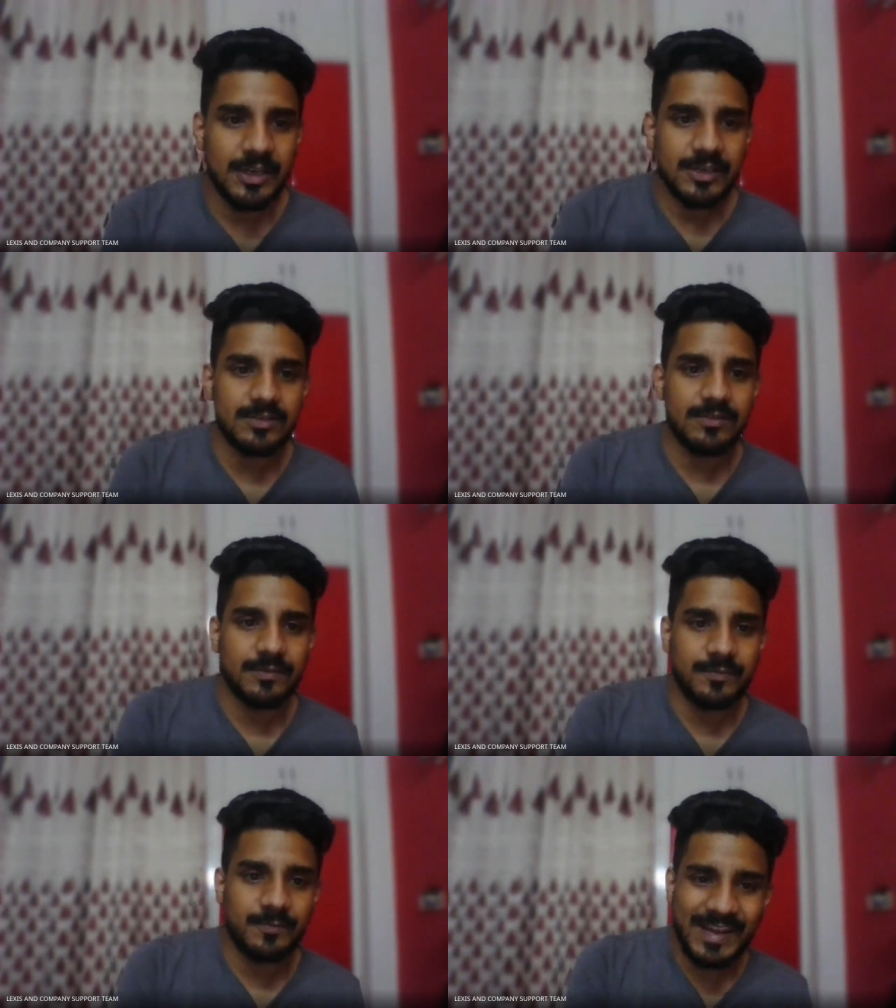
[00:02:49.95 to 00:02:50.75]
So
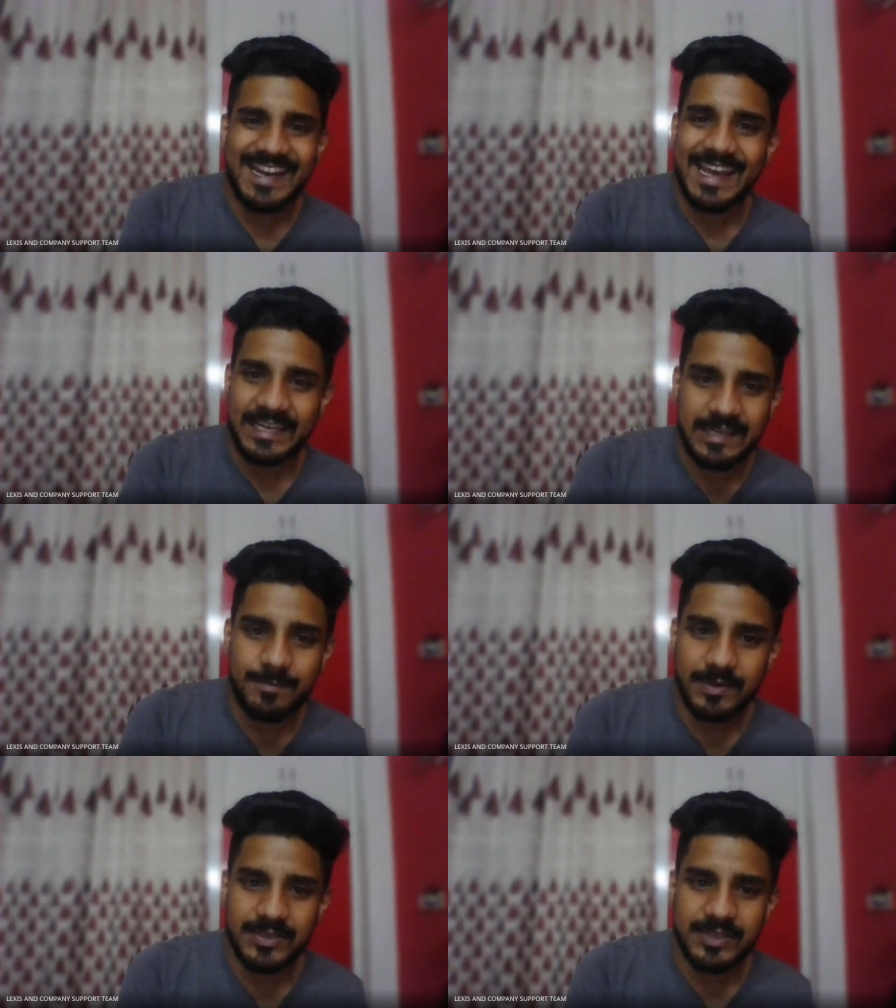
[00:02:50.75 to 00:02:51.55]
when any
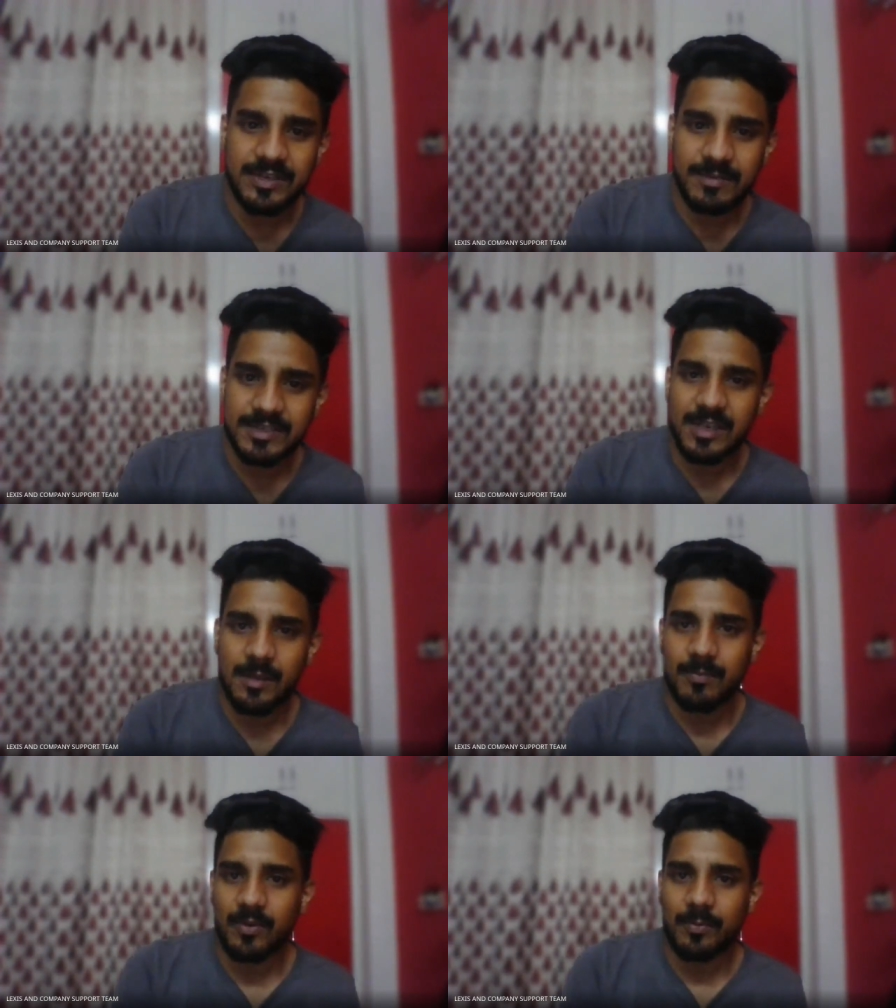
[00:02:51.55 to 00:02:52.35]
person
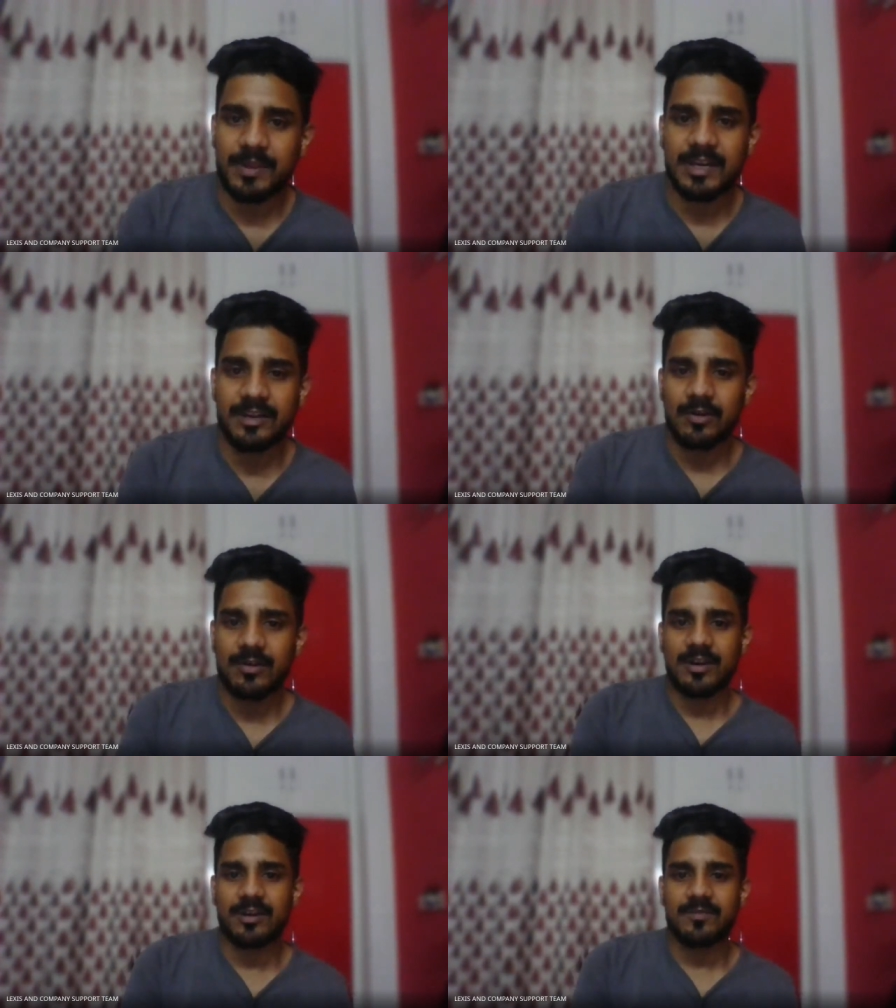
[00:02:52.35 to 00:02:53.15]
misappropriate or
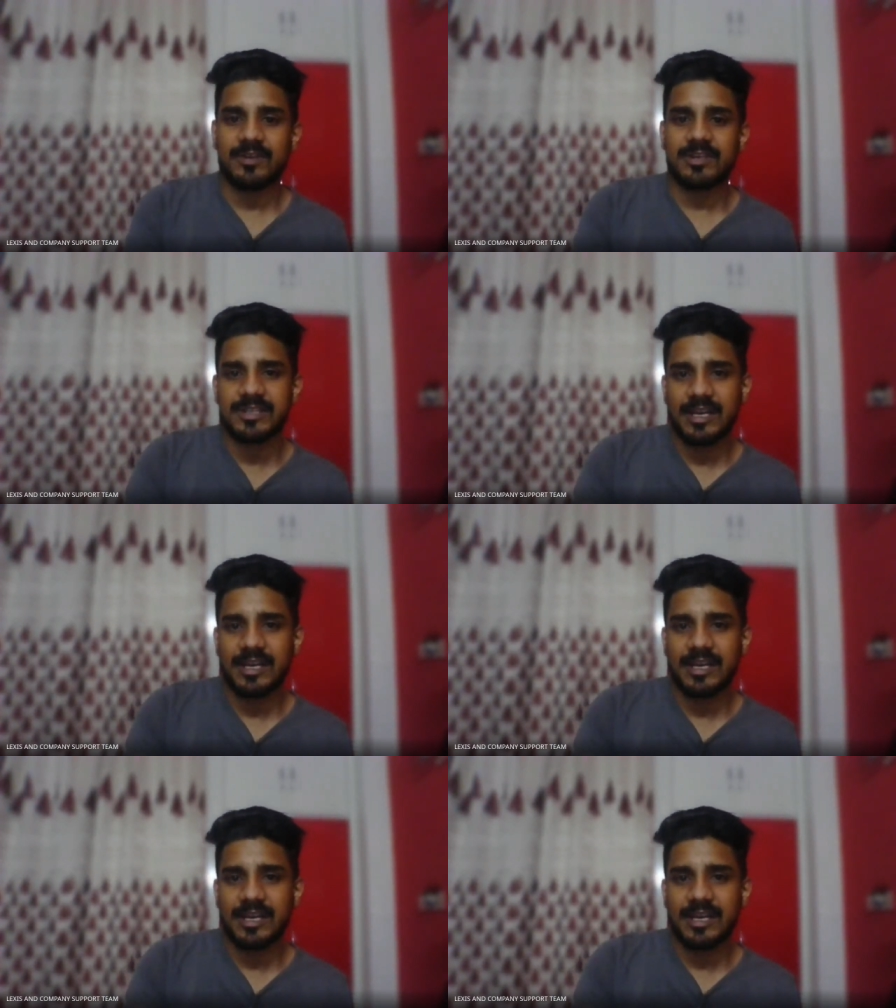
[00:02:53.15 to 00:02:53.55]
converts